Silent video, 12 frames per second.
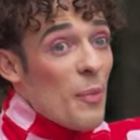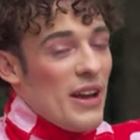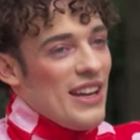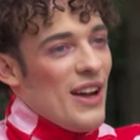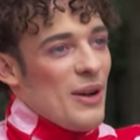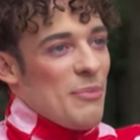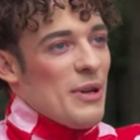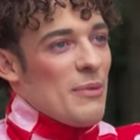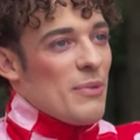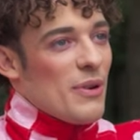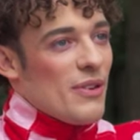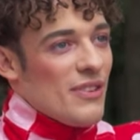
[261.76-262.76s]
many young
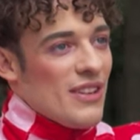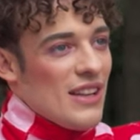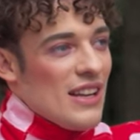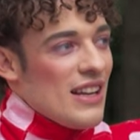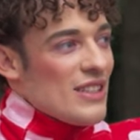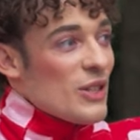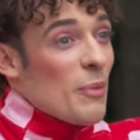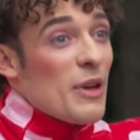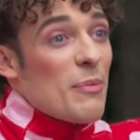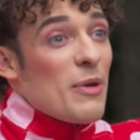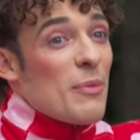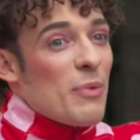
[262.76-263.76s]
people, so
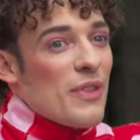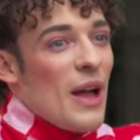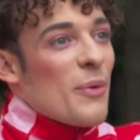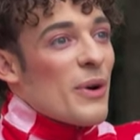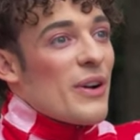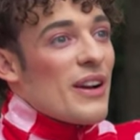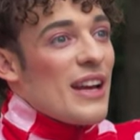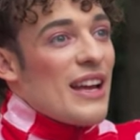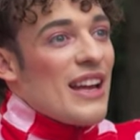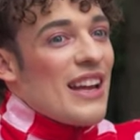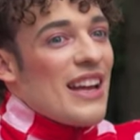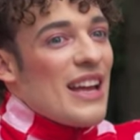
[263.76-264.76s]
many people that were
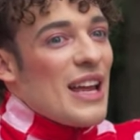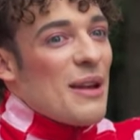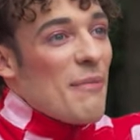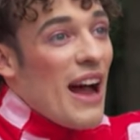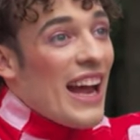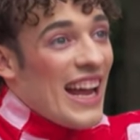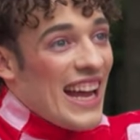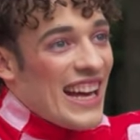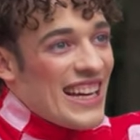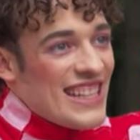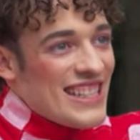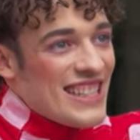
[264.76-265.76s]
in my
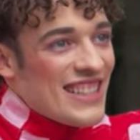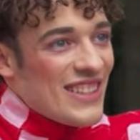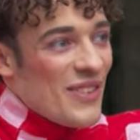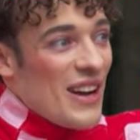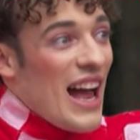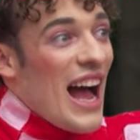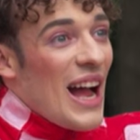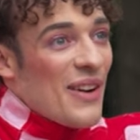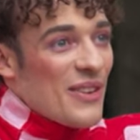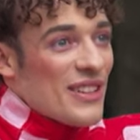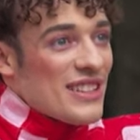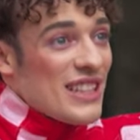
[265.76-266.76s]
age when I
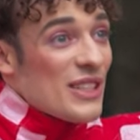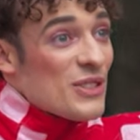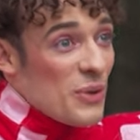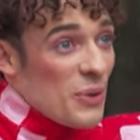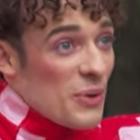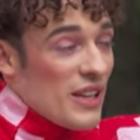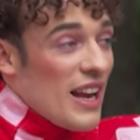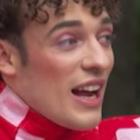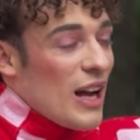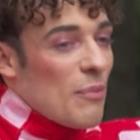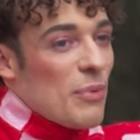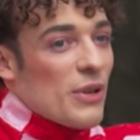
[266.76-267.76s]
was in school and I
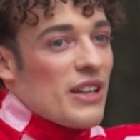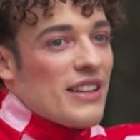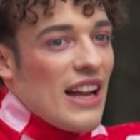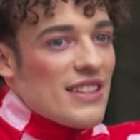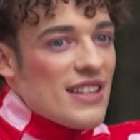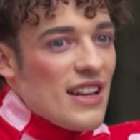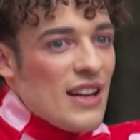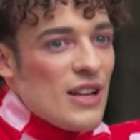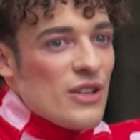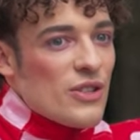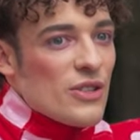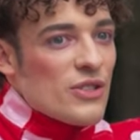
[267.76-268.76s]
got bullied, that
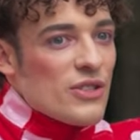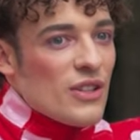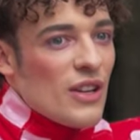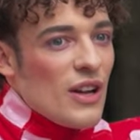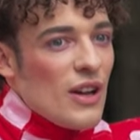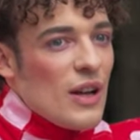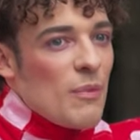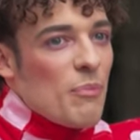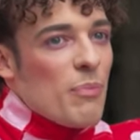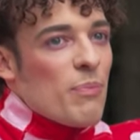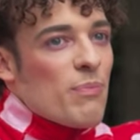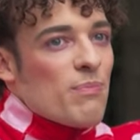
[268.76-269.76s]
just
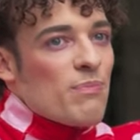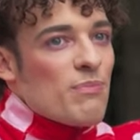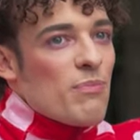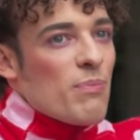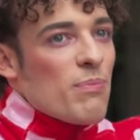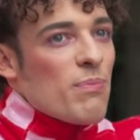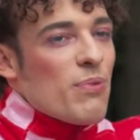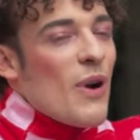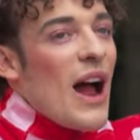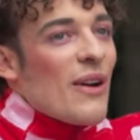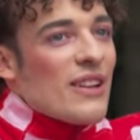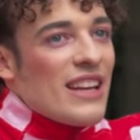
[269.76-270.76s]

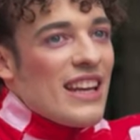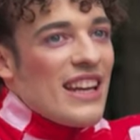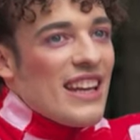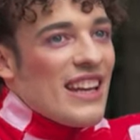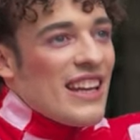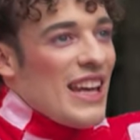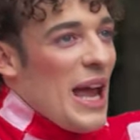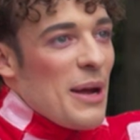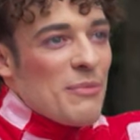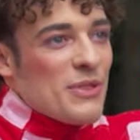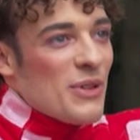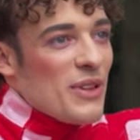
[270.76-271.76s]
proudly
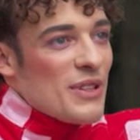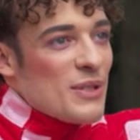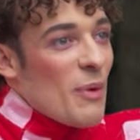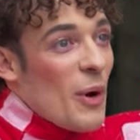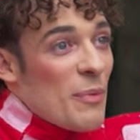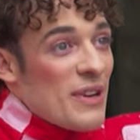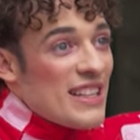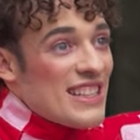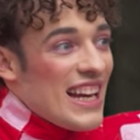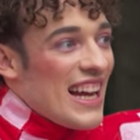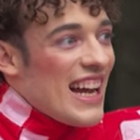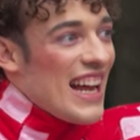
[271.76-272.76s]
came to this moment
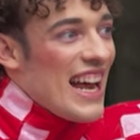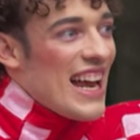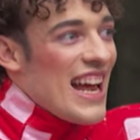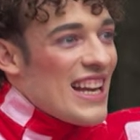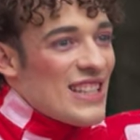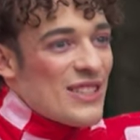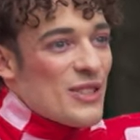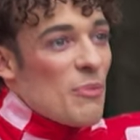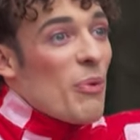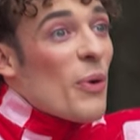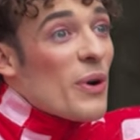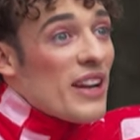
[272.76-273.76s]
and
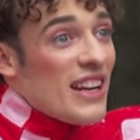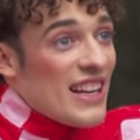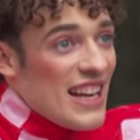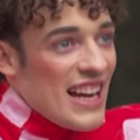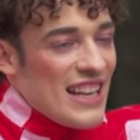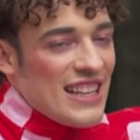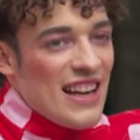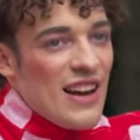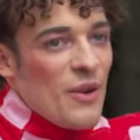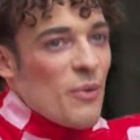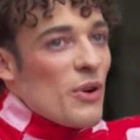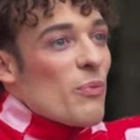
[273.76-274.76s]
supported it and
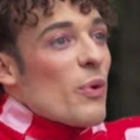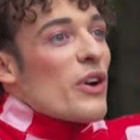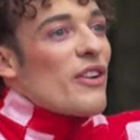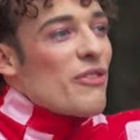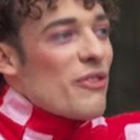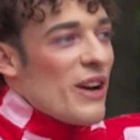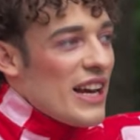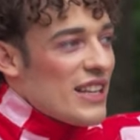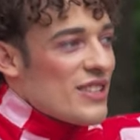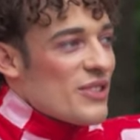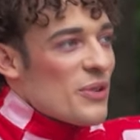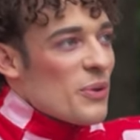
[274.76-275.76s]
weren't afraid
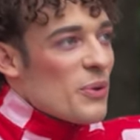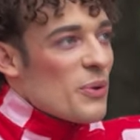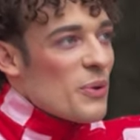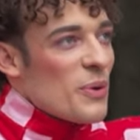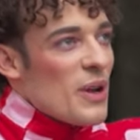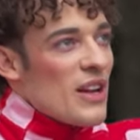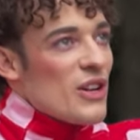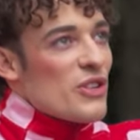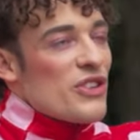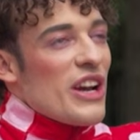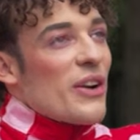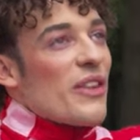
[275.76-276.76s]
to
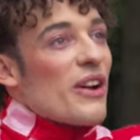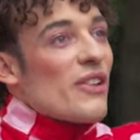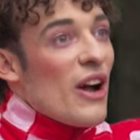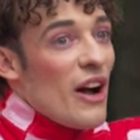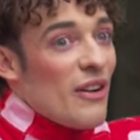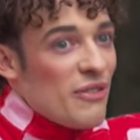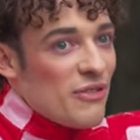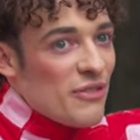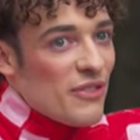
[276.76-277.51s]
share their love